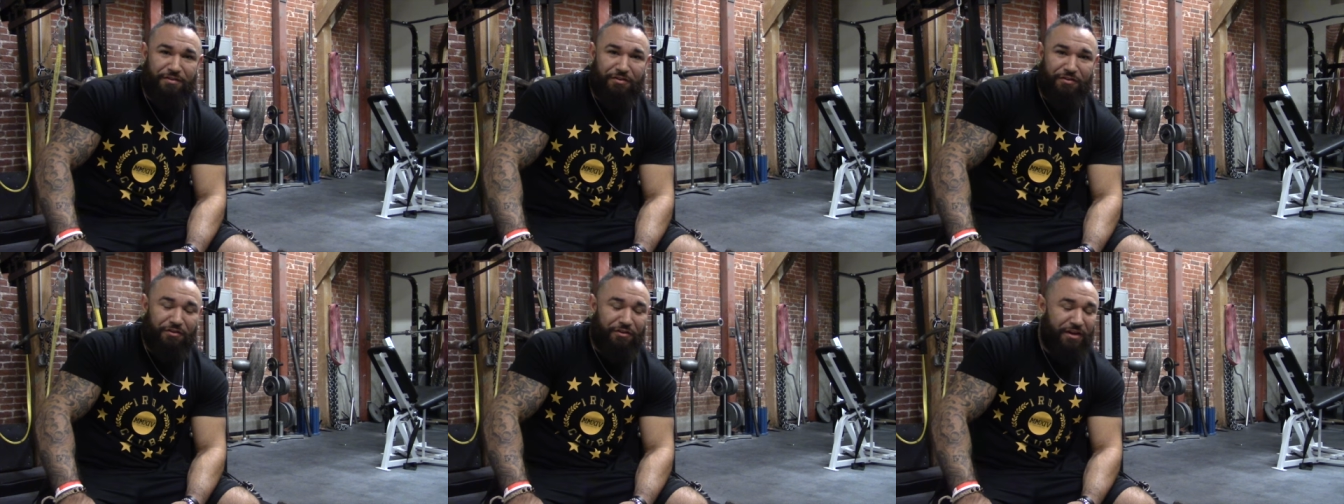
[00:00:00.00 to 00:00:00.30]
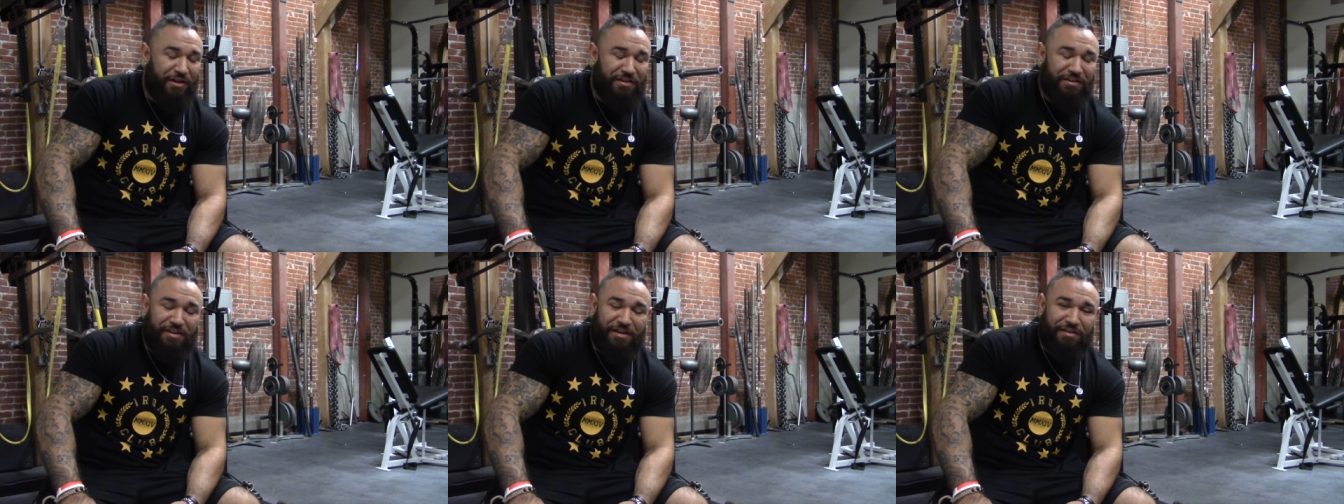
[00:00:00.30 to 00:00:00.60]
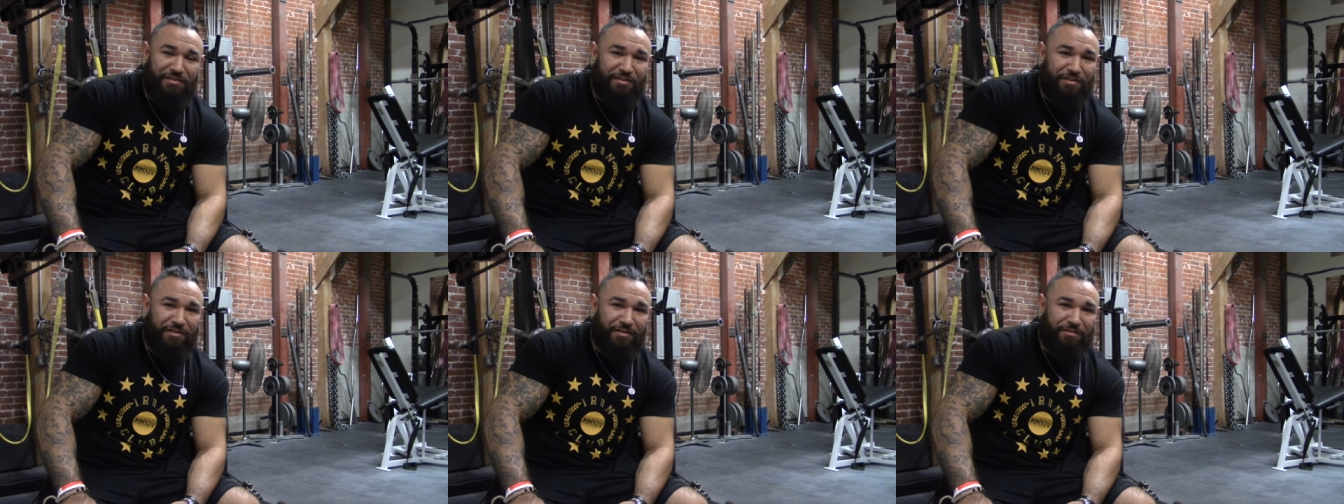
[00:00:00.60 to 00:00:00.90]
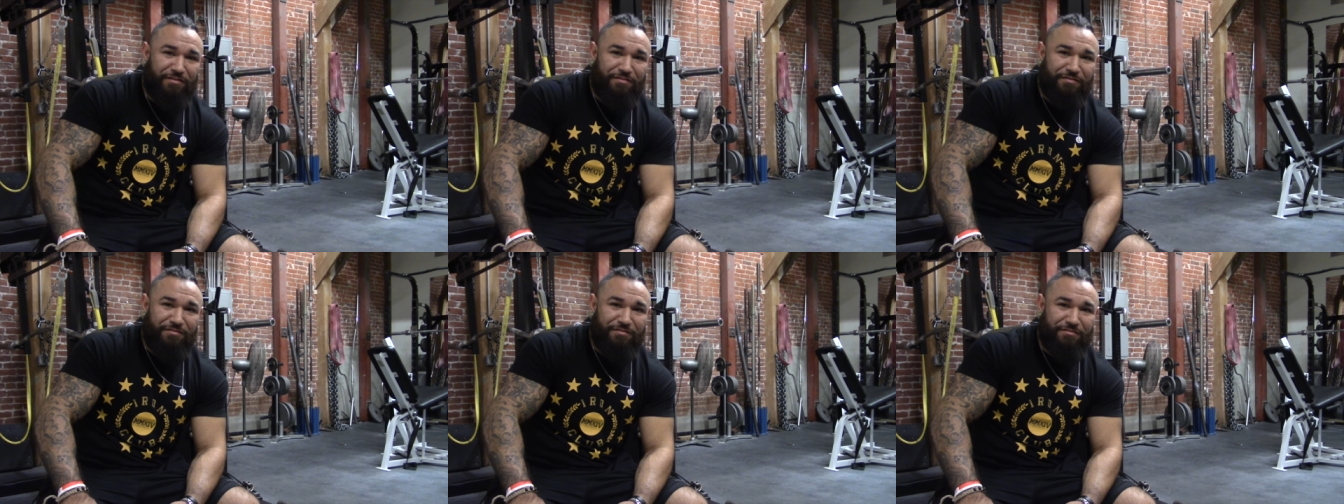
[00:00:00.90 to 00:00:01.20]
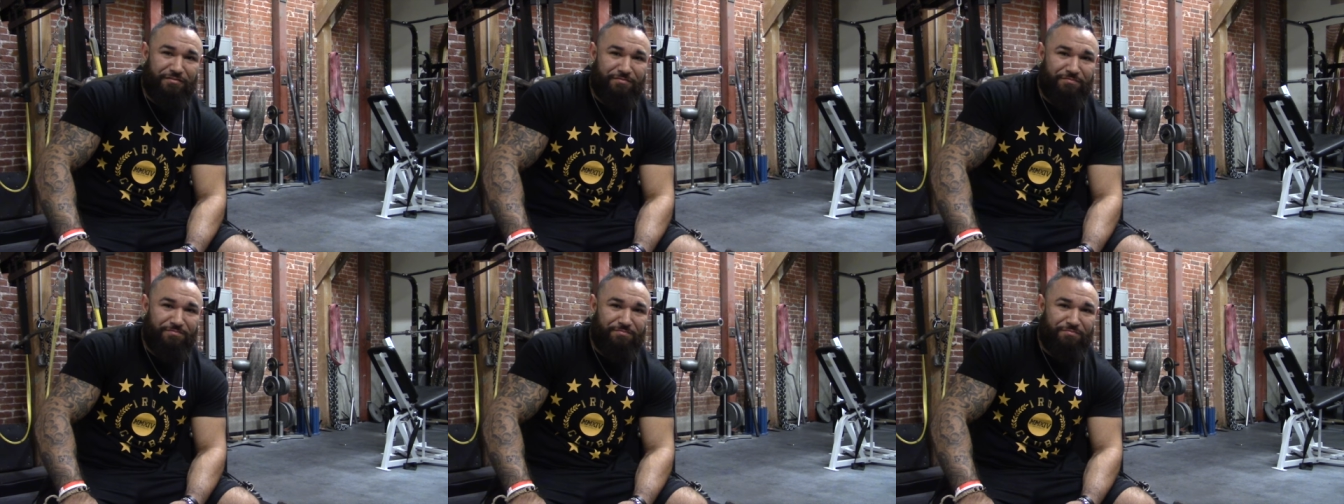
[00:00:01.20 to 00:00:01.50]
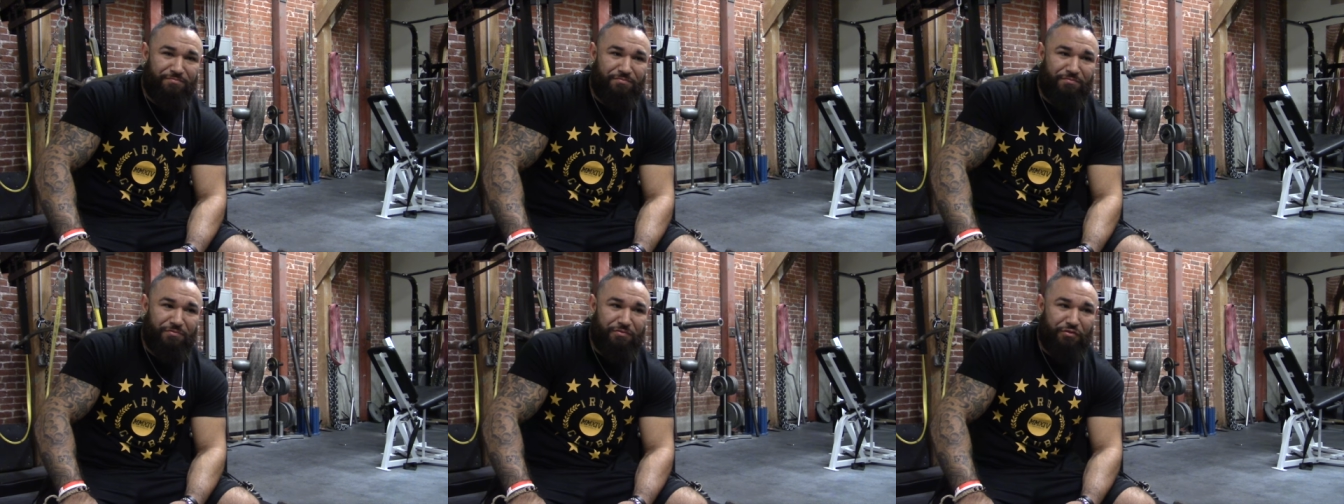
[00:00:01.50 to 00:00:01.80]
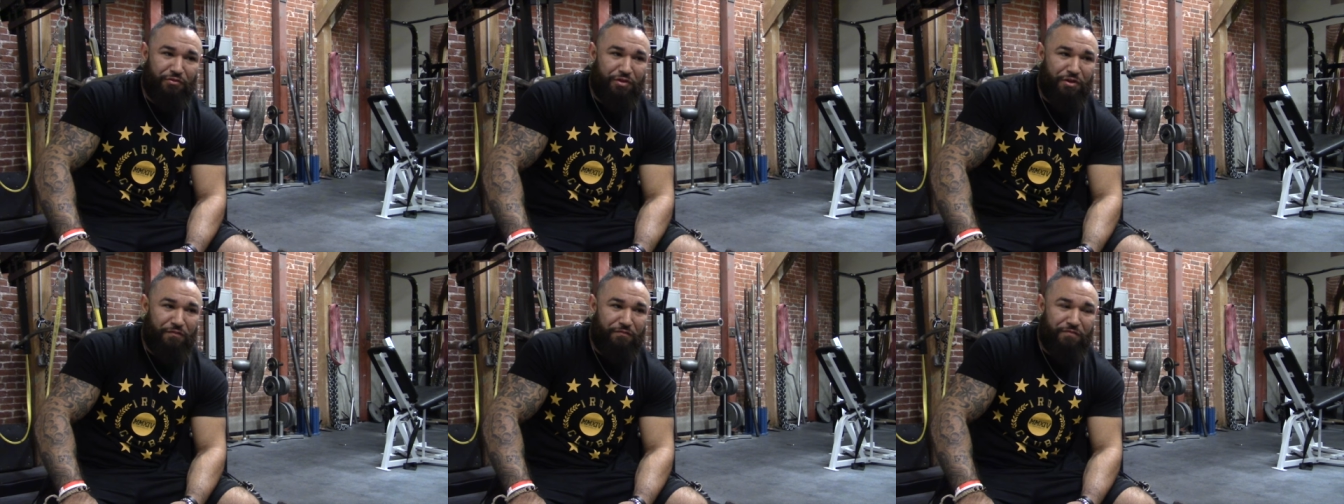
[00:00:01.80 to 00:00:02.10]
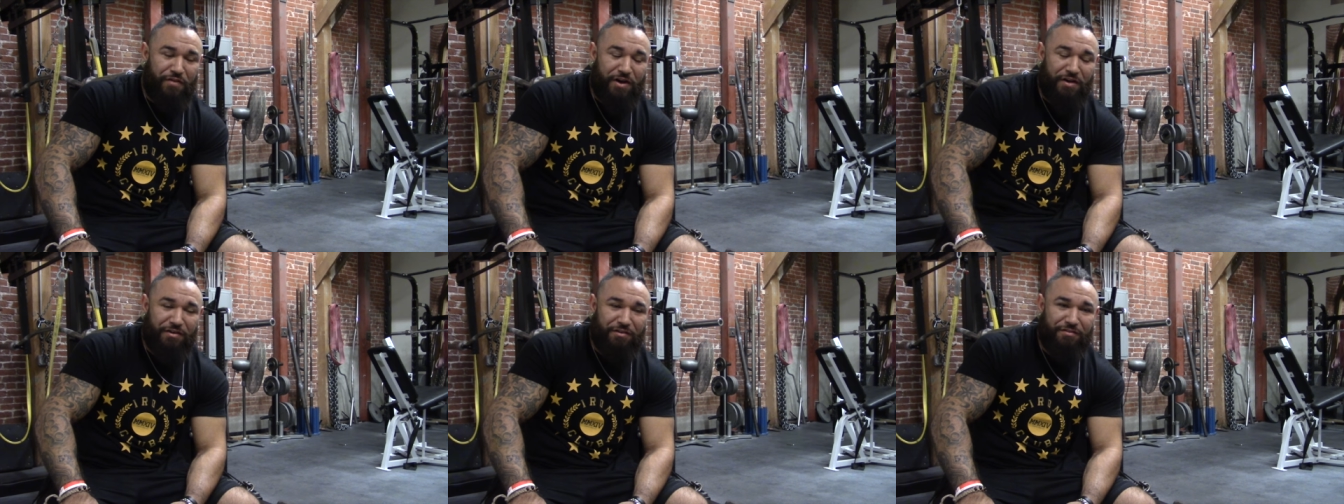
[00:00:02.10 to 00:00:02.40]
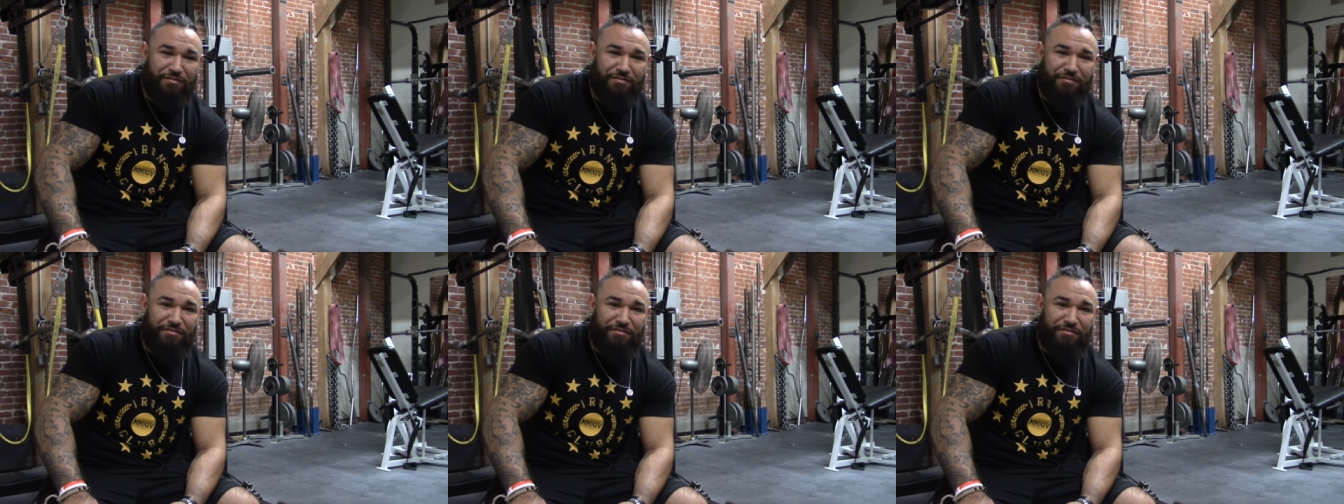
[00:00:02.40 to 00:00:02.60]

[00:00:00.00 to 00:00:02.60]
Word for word: You're not dead yet, so keep fighting.